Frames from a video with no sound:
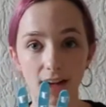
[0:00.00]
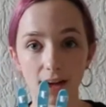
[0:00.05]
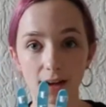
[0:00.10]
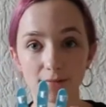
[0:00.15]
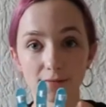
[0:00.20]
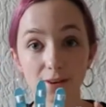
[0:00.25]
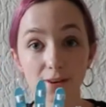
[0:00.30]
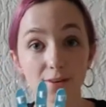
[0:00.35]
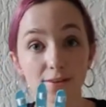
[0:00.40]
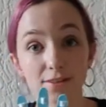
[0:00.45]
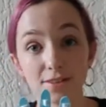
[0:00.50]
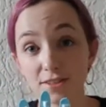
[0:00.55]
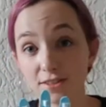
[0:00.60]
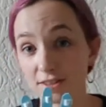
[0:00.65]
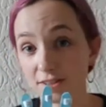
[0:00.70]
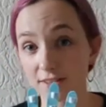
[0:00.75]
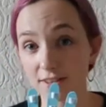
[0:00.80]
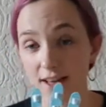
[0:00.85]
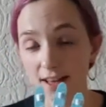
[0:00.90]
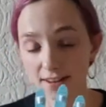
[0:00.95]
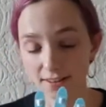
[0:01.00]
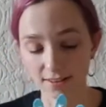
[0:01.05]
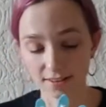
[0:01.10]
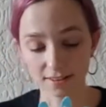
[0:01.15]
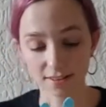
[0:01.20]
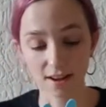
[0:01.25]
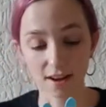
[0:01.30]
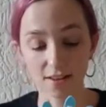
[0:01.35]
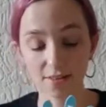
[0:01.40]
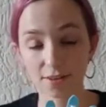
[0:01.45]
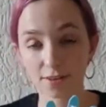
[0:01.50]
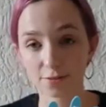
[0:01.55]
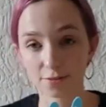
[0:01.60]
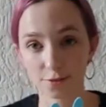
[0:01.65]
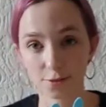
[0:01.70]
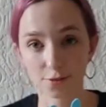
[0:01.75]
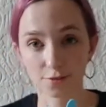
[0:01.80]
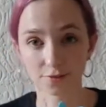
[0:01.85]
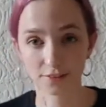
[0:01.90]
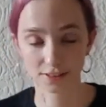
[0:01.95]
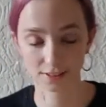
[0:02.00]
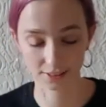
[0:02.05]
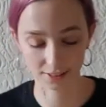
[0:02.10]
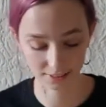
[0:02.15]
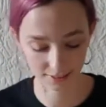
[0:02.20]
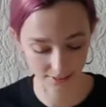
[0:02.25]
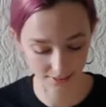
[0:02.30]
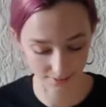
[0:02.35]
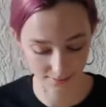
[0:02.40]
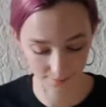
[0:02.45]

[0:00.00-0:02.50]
I'm now going to do that to the other four fingers.